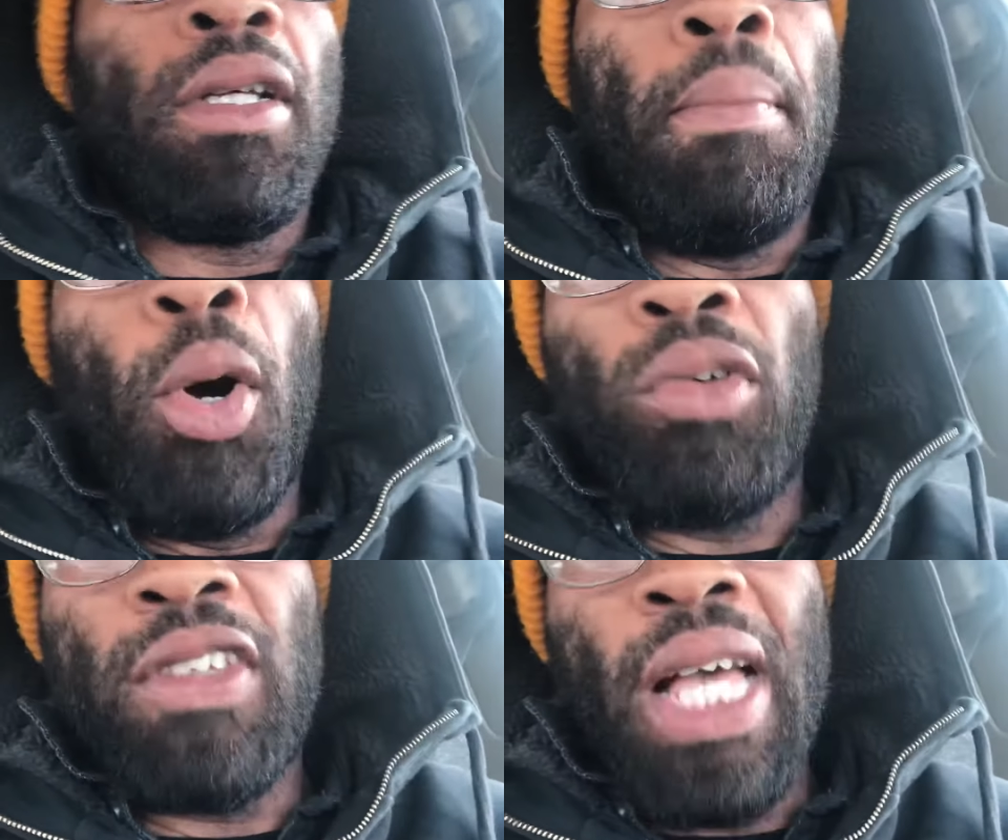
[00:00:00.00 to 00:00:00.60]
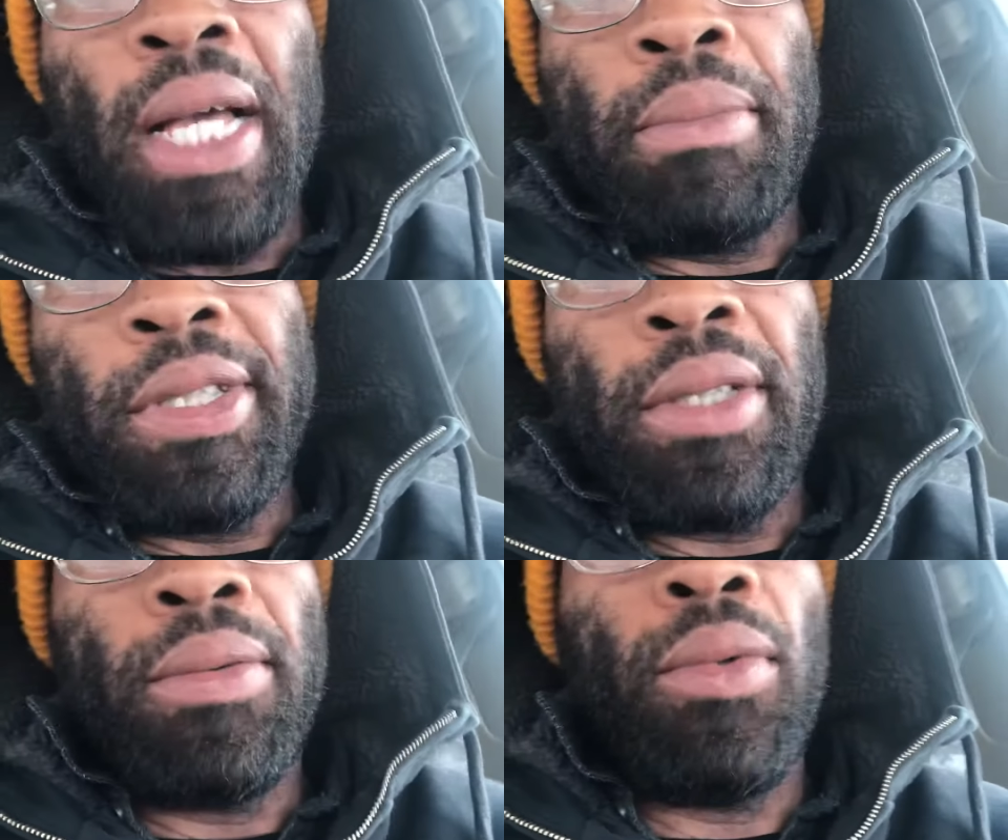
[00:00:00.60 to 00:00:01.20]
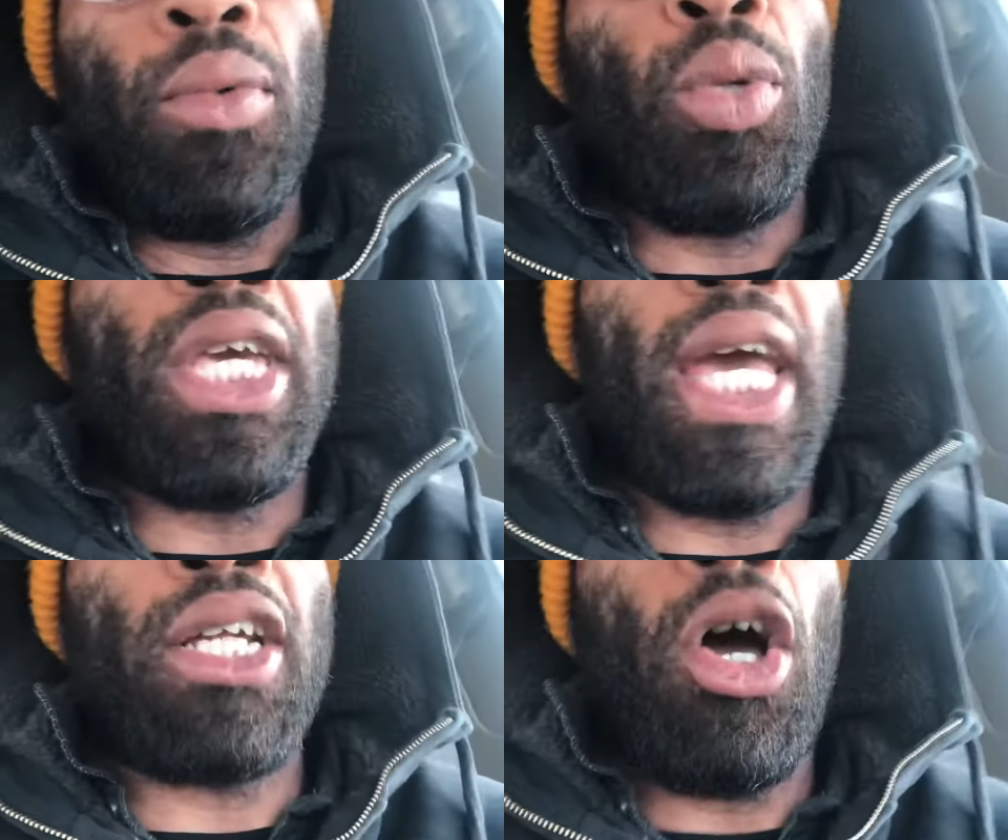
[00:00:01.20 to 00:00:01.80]
Most times, we
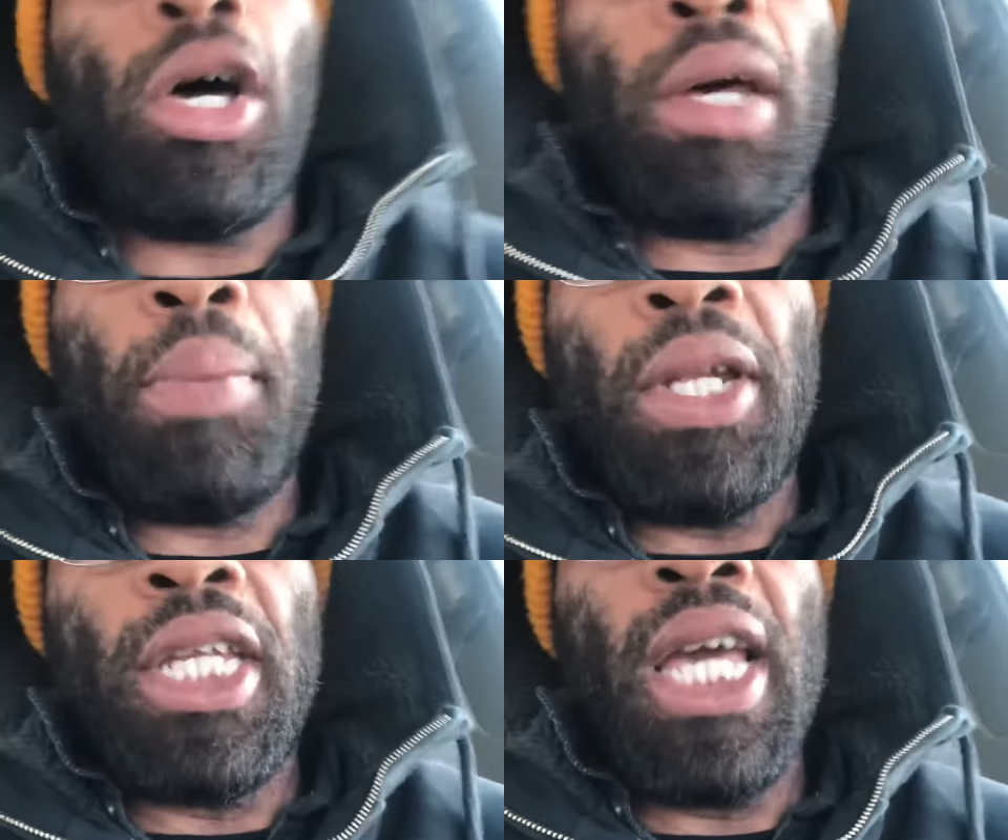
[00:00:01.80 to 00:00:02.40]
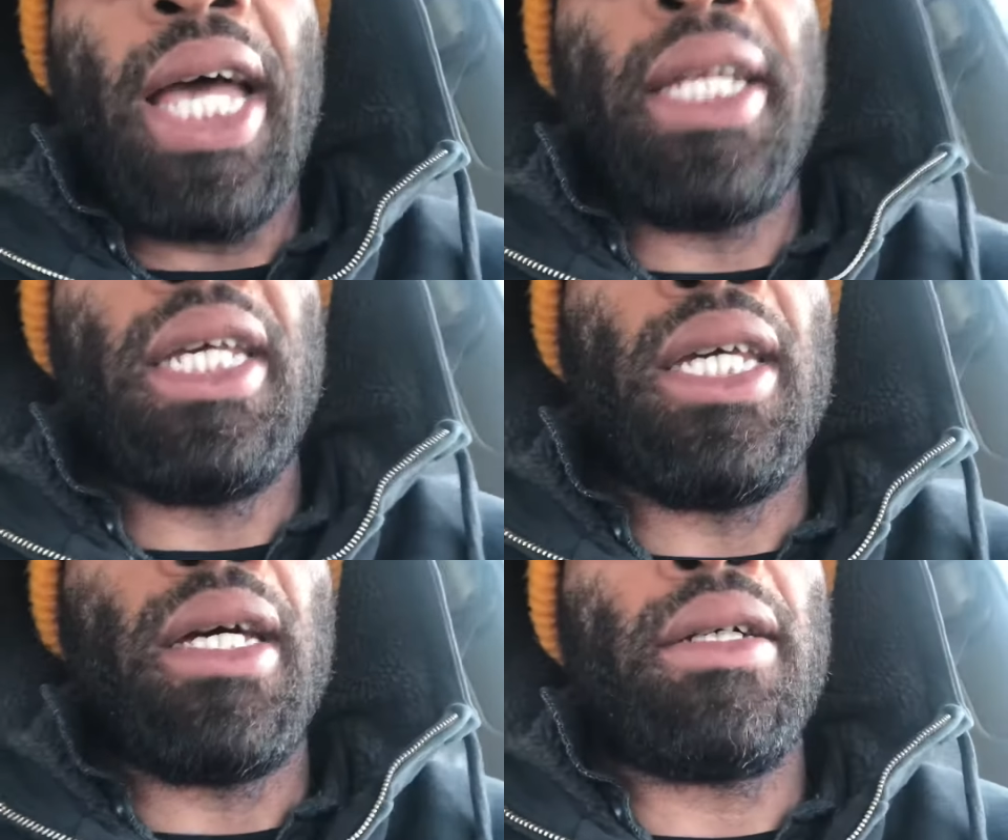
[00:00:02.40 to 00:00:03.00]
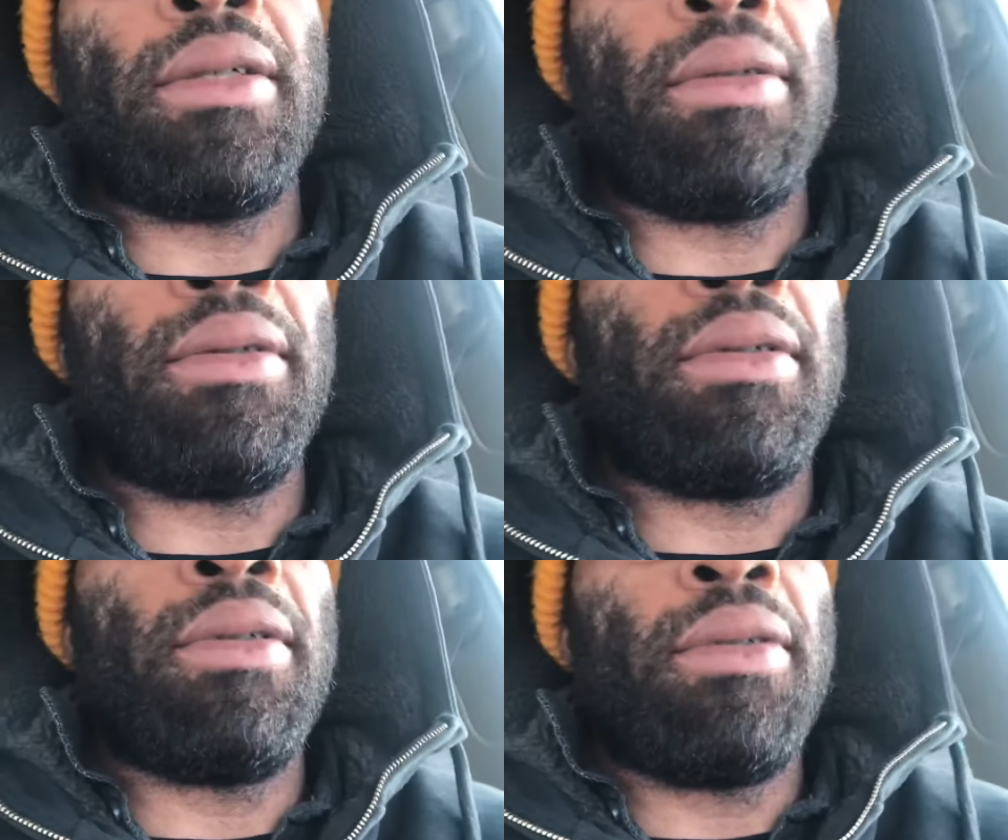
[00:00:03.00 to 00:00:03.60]
get caught up in the idea
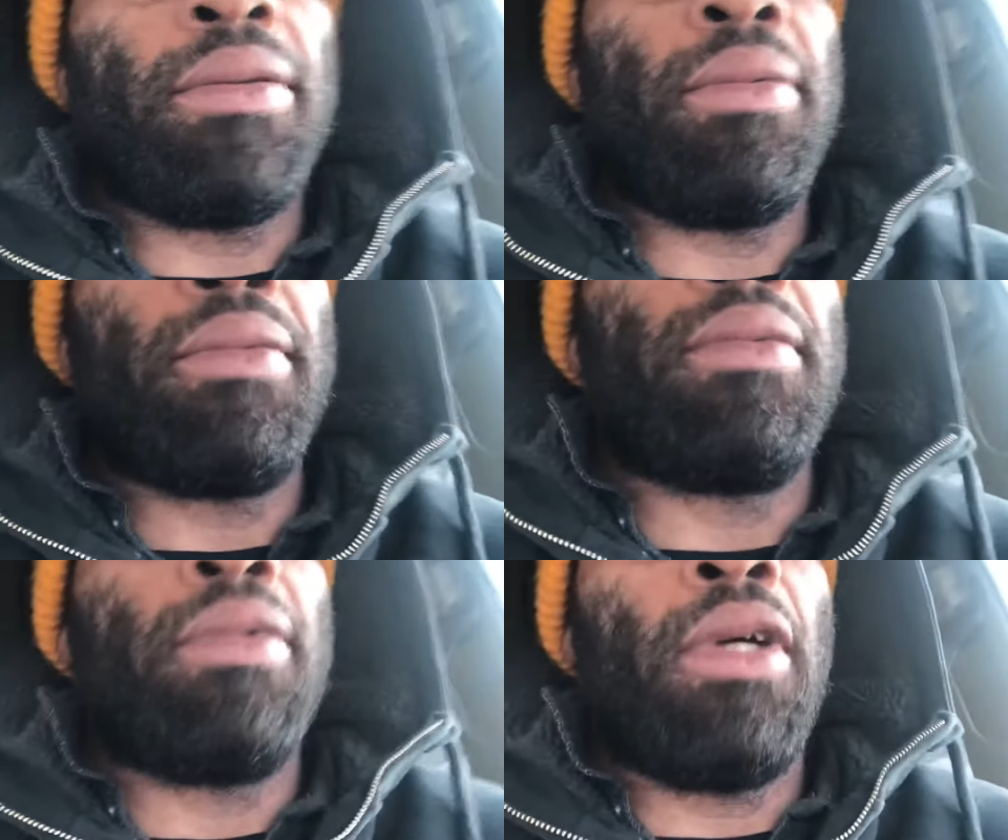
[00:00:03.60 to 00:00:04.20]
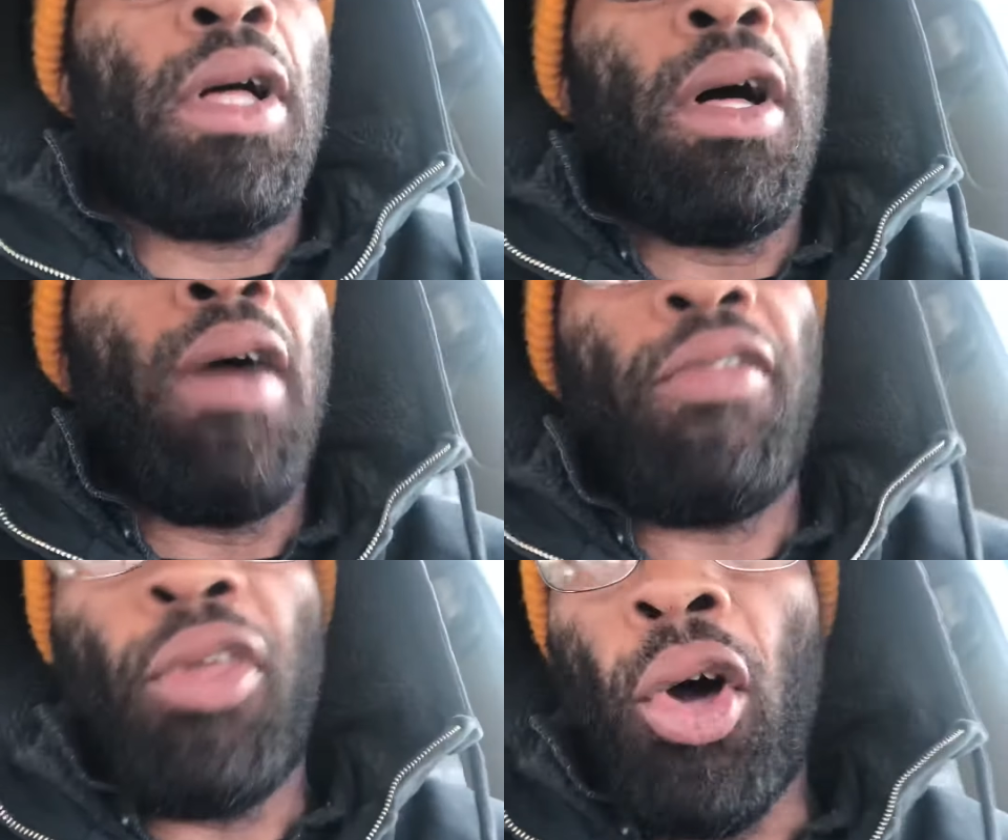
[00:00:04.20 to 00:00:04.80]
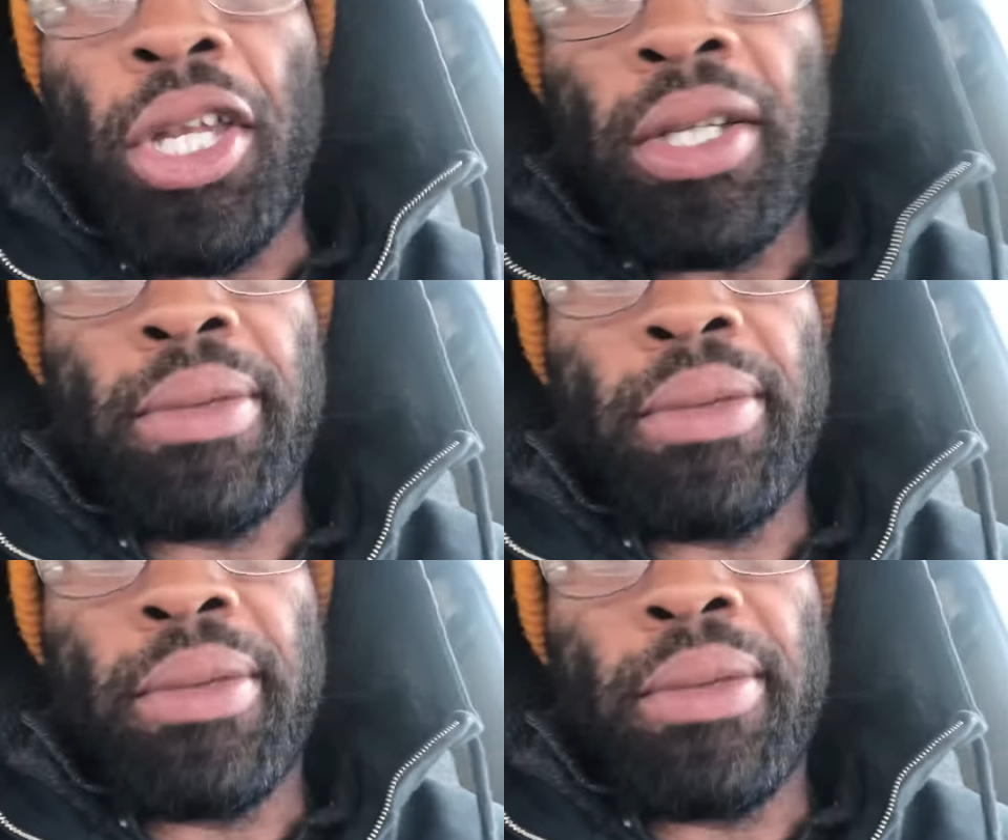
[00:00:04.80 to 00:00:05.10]
of thought,